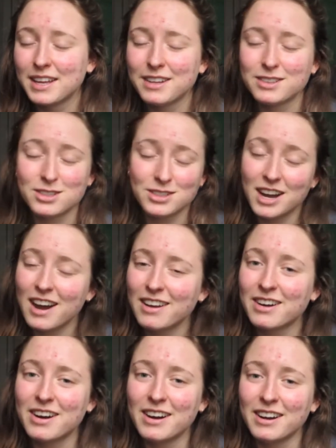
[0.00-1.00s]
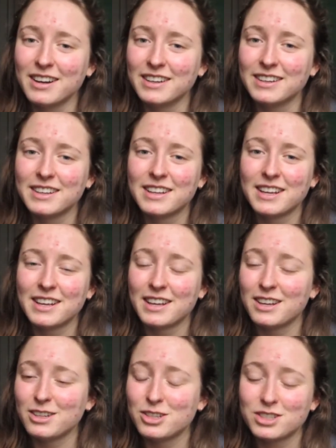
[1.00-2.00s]
It's not hard,
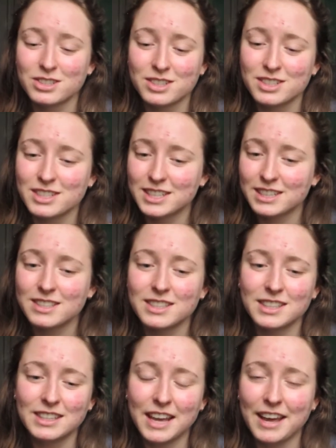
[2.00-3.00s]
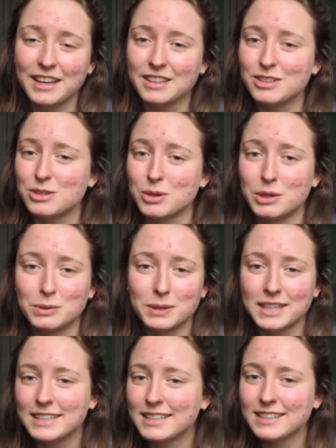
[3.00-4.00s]
it's just 60Ks, you
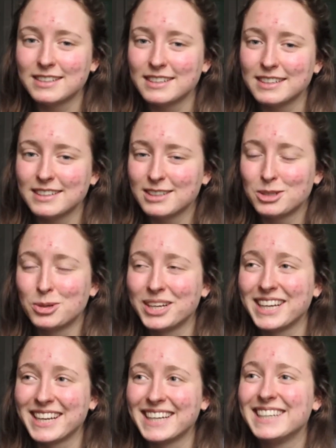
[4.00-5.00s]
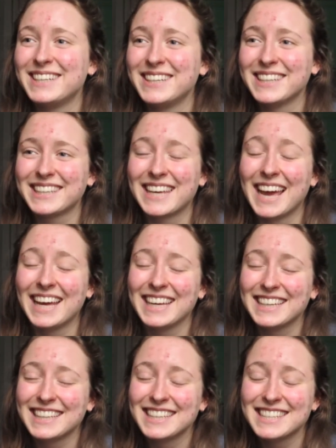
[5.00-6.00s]
already did
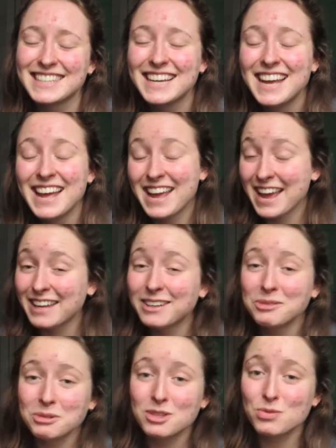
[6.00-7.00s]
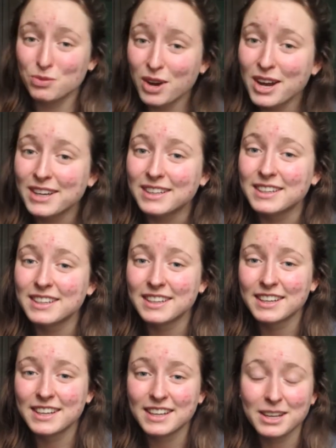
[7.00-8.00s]
300Ks. And it was fun.
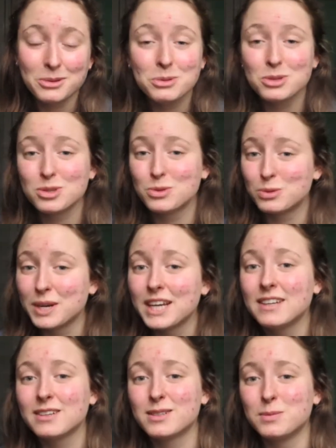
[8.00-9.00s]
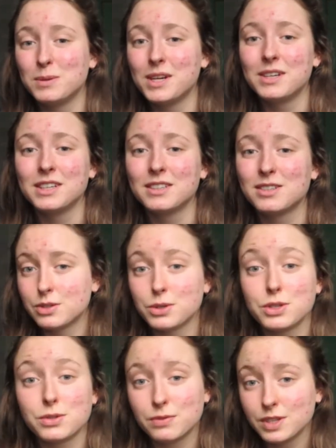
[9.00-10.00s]
It was great experience. So
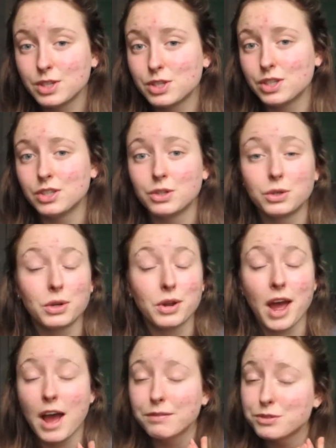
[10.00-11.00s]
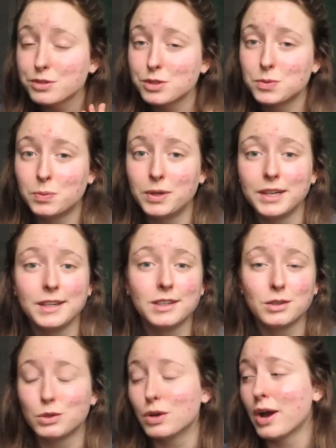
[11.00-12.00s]
just finish it. You don't have to
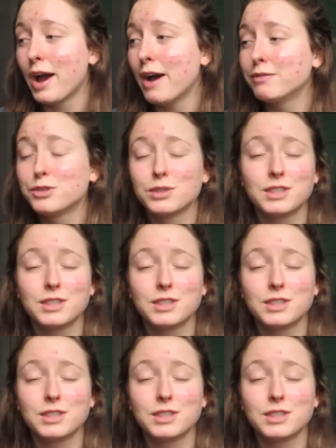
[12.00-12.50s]
sprint. You don't have to